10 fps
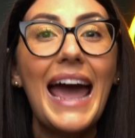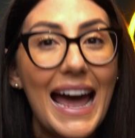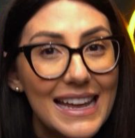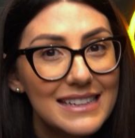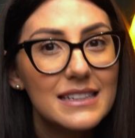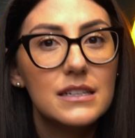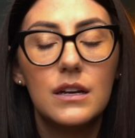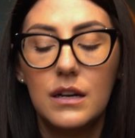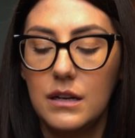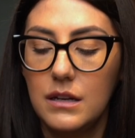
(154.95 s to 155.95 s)
And
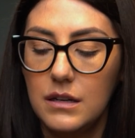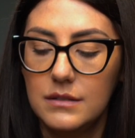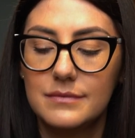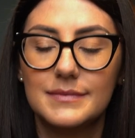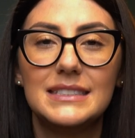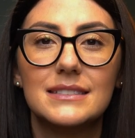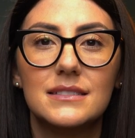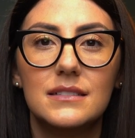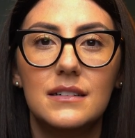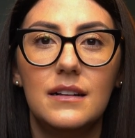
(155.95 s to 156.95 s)

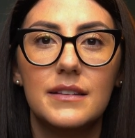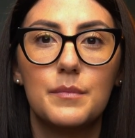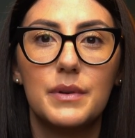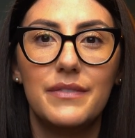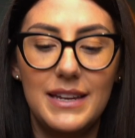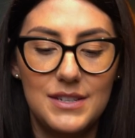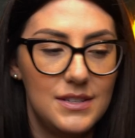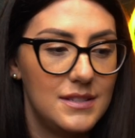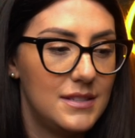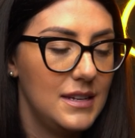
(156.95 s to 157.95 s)
all the
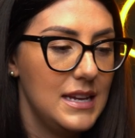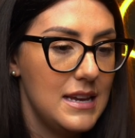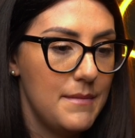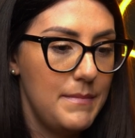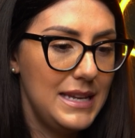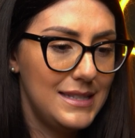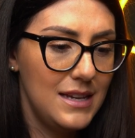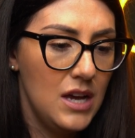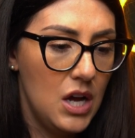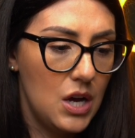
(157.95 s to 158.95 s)
abbreviations. Makes
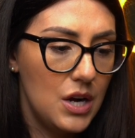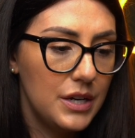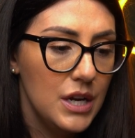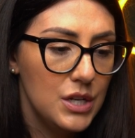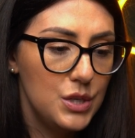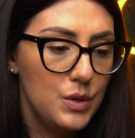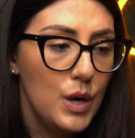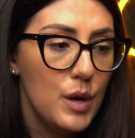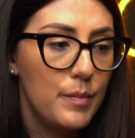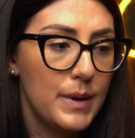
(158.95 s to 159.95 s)
it hard to
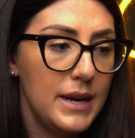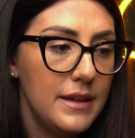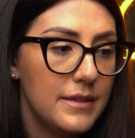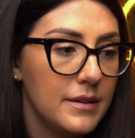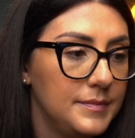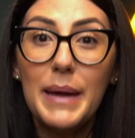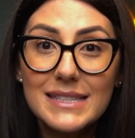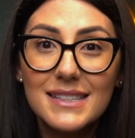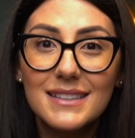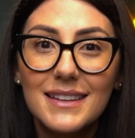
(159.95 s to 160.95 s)
breathe.
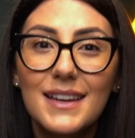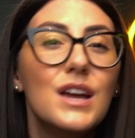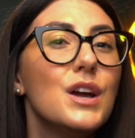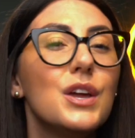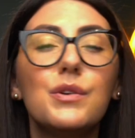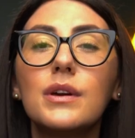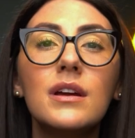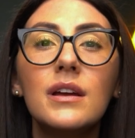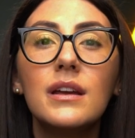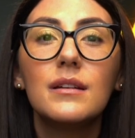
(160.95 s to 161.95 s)
Basically, you can